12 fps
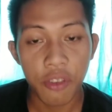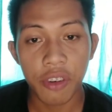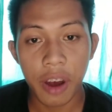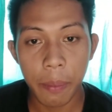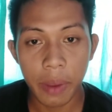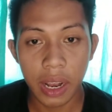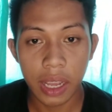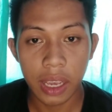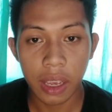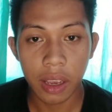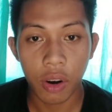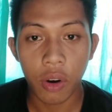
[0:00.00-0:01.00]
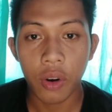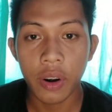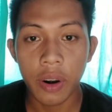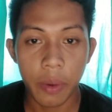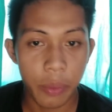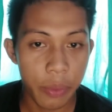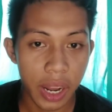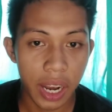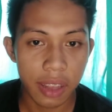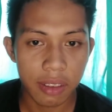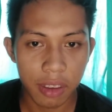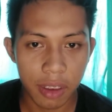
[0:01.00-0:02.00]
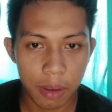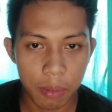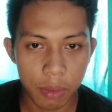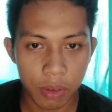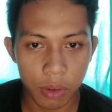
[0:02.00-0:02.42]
family or relatives.